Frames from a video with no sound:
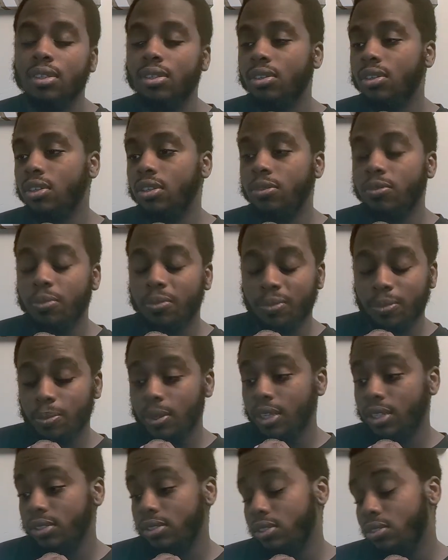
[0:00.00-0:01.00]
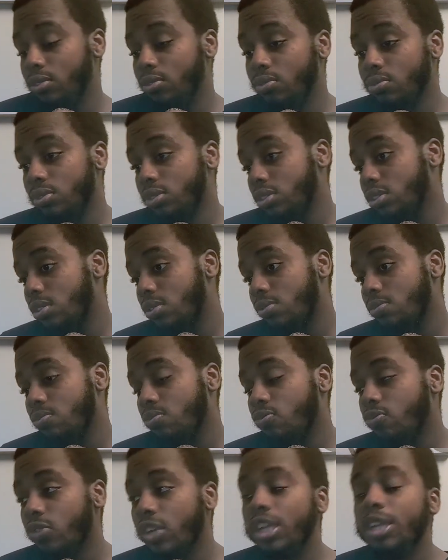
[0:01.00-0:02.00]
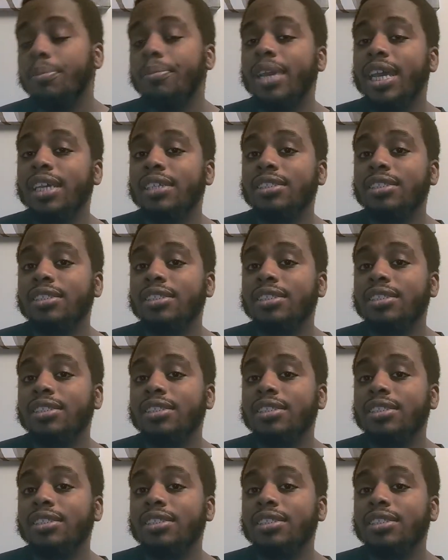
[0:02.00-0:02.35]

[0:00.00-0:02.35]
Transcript: Are you willing to lose some running backs